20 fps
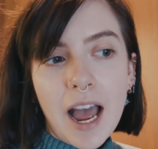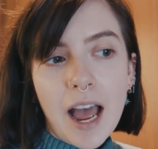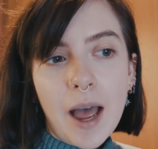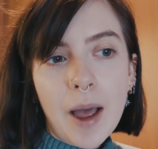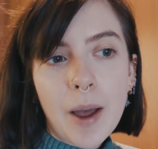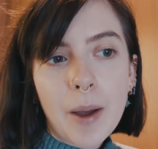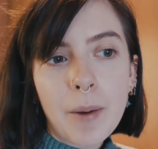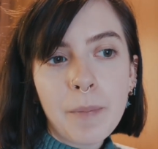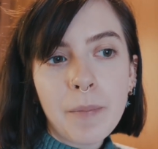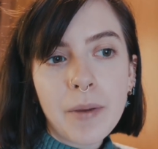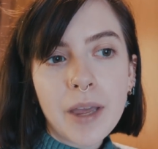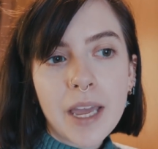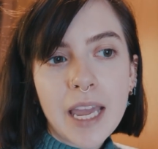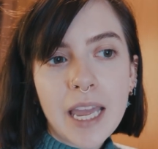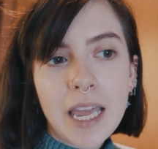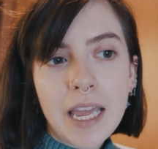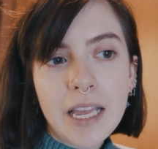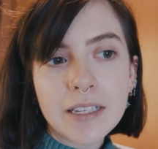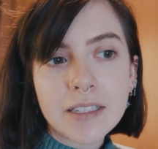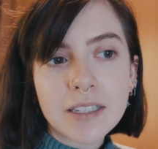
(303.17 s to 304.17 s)
um,
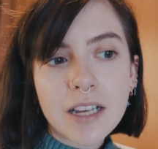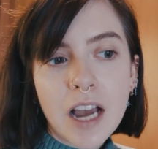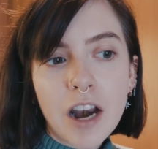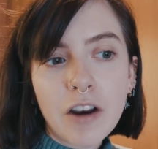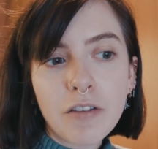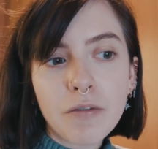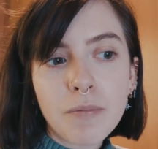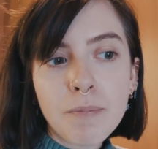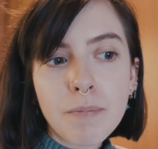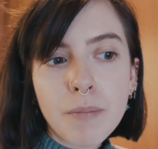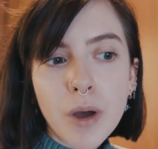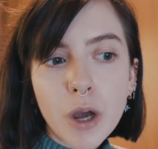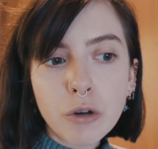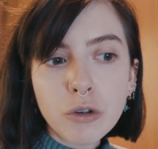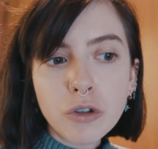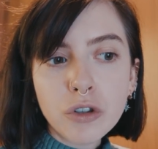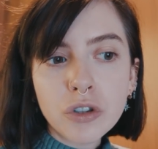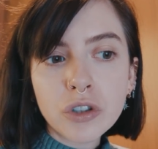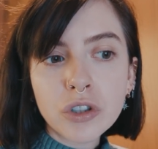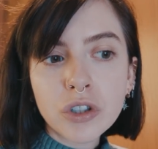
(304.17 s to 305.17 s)
is kind of
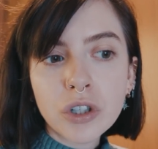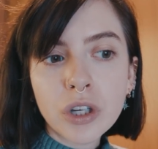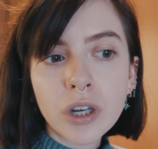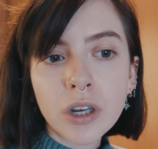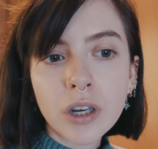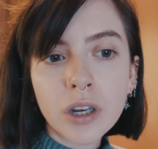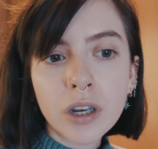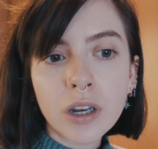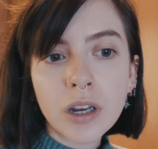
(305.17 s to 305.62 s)
most